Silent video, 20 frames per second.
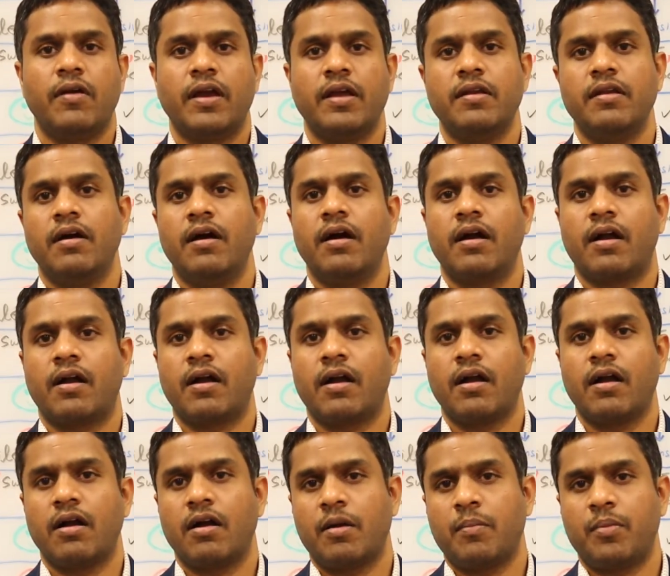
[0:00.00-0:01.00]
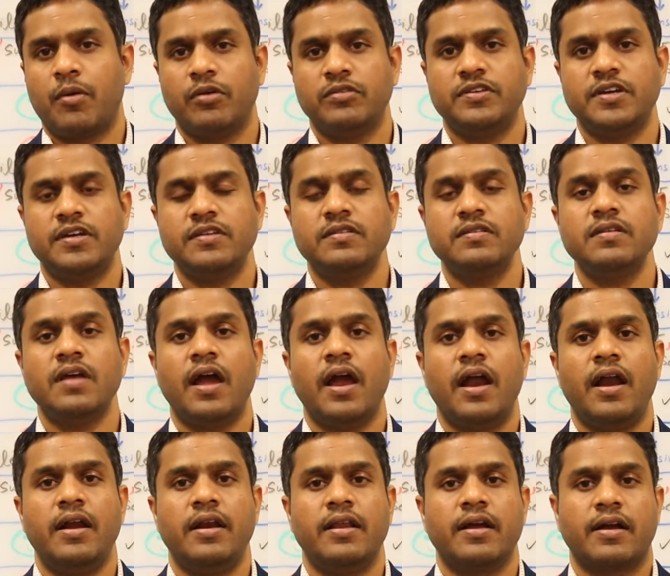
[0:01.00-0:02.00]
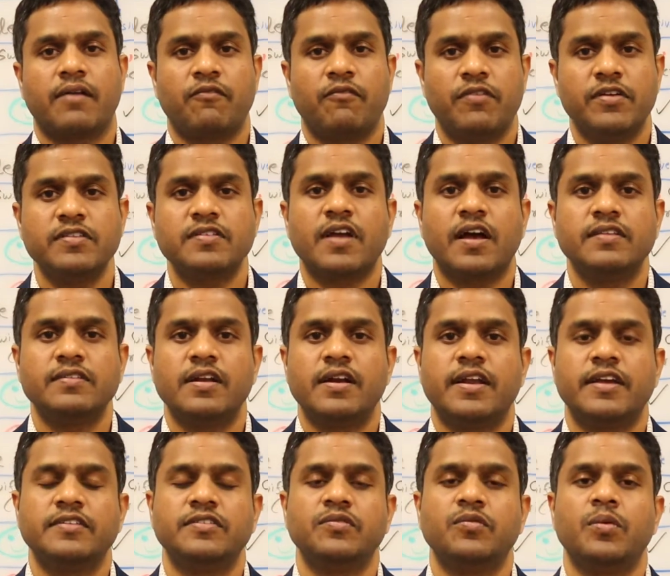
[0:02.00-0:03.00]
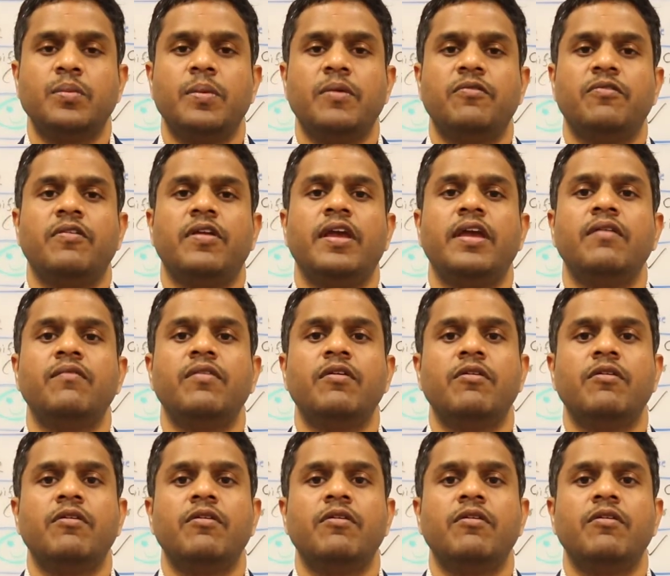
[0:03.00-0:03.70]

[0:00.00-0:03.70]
you can approach us, and the first consultation would be free.